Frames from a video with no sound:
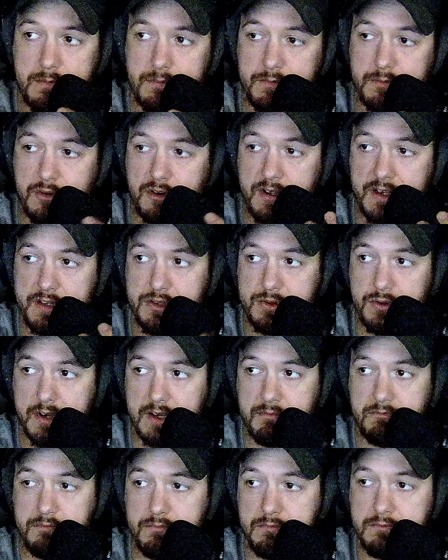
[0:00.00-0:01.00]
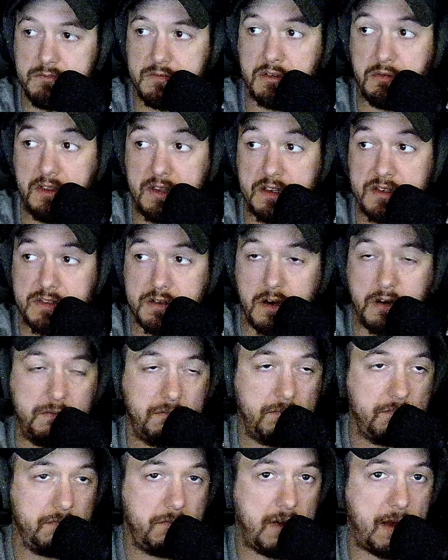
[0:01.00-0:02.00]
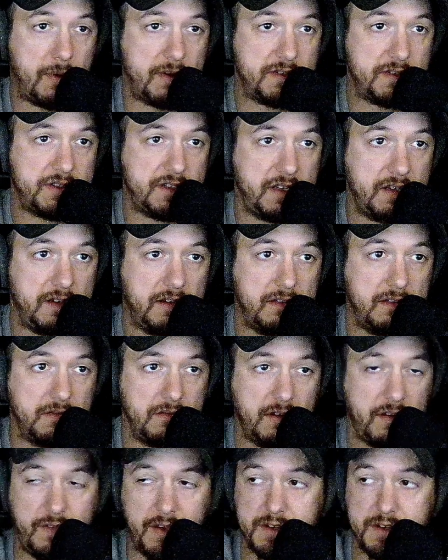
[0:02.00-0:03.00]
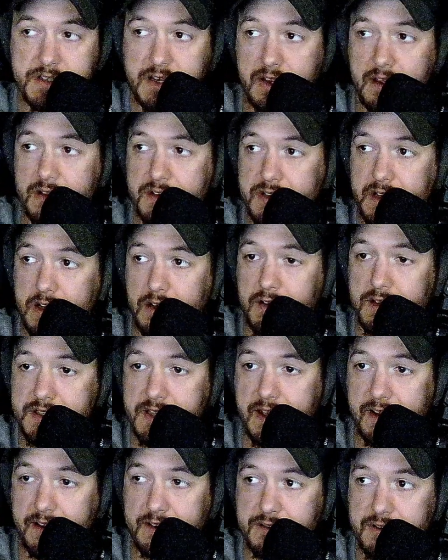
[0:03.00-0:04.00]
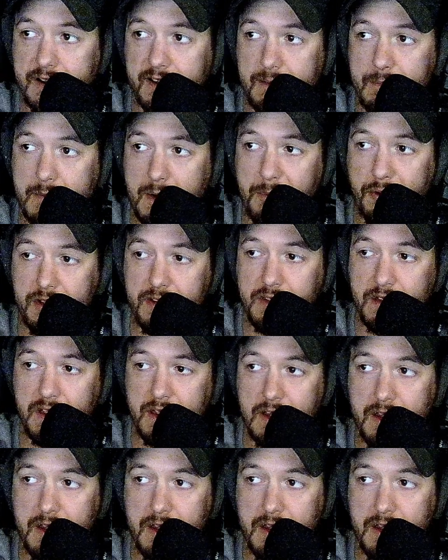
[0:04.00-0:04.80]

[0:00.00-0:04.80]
Really enjoy doing this though. I'm gonna see if there's any other tier lists that I can try to come up with.